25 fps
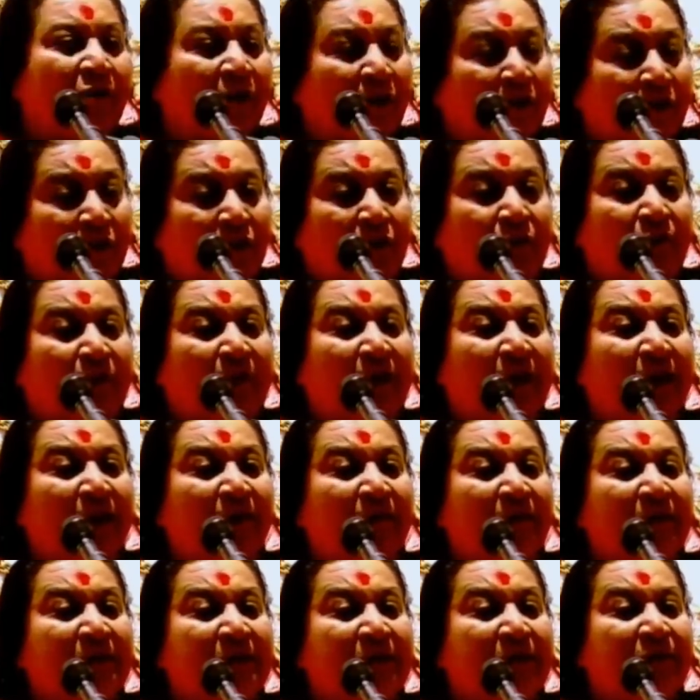Not to
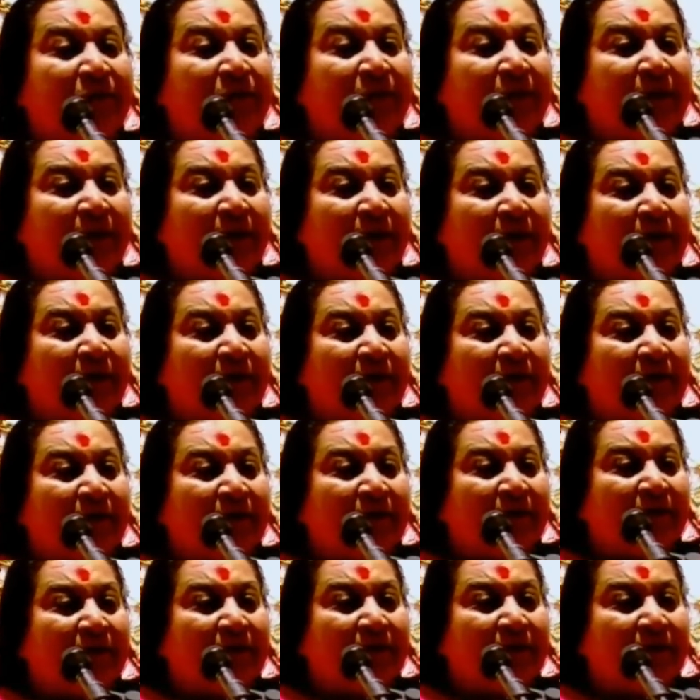forgive is difficult,
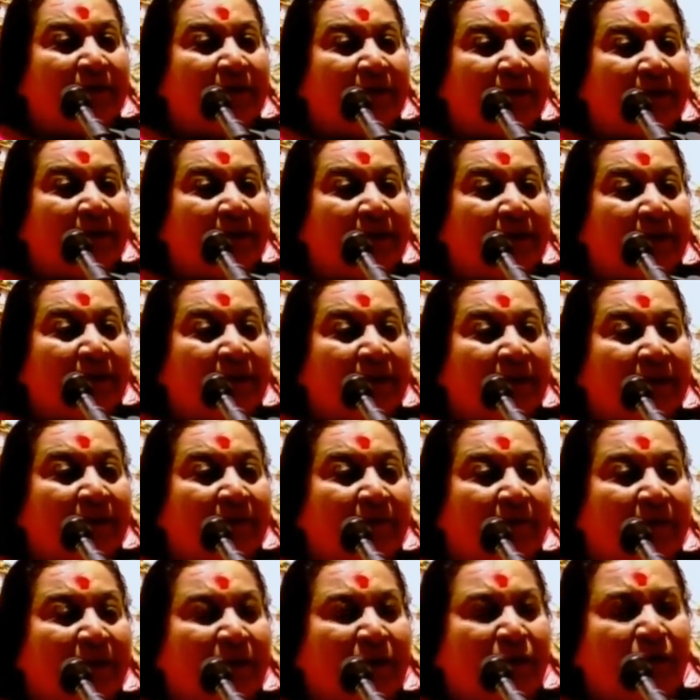
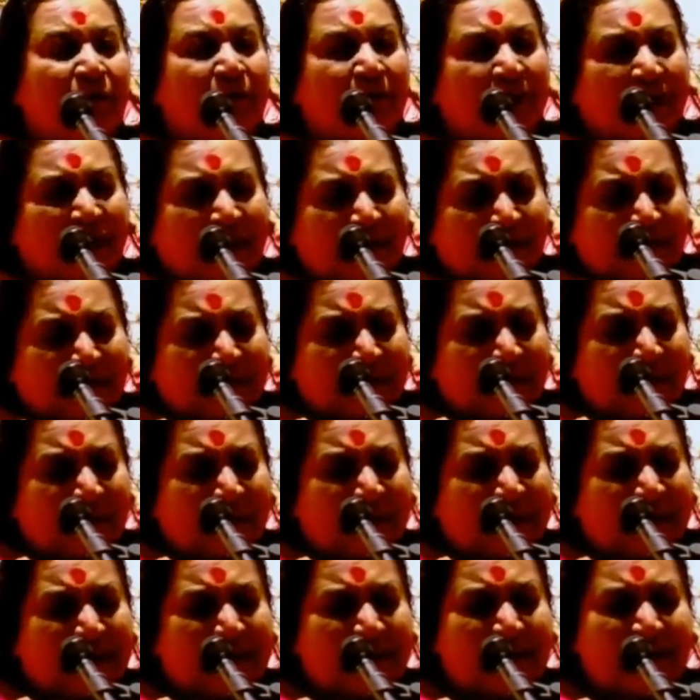but to forgive is the
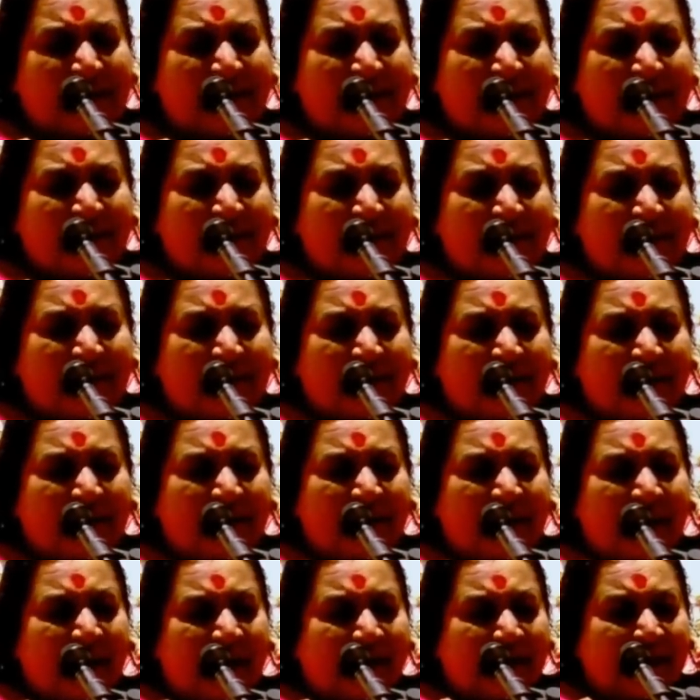best.
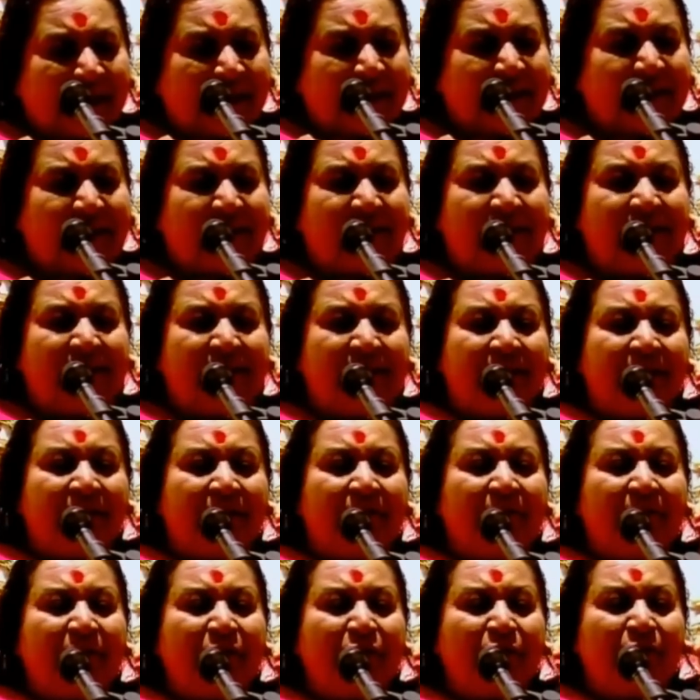At least
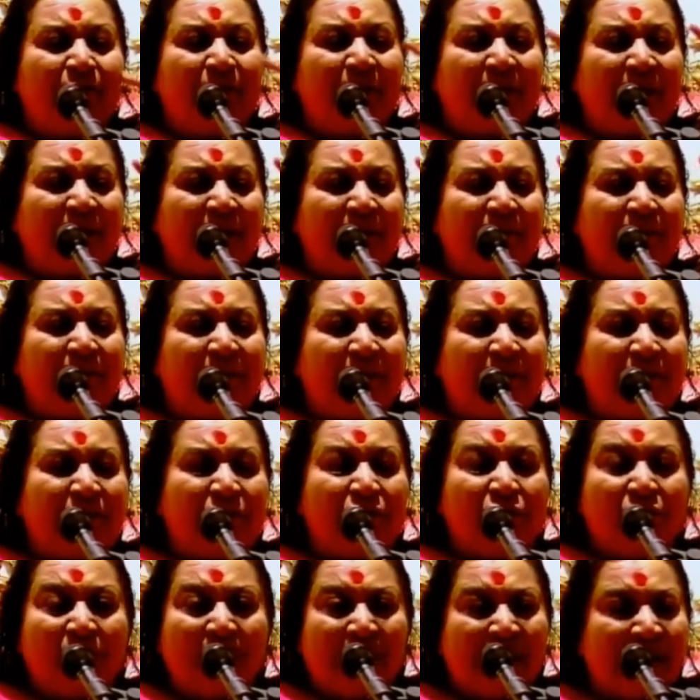when you forgive,
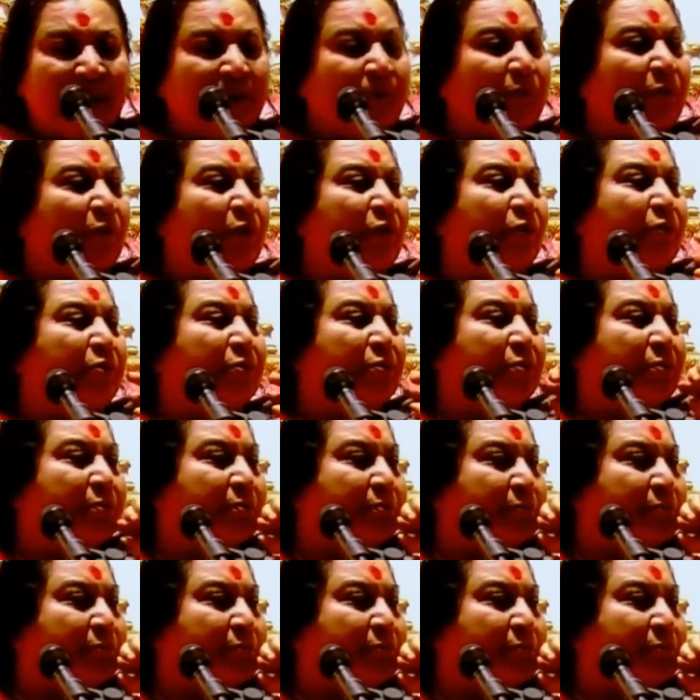there's no headache for you.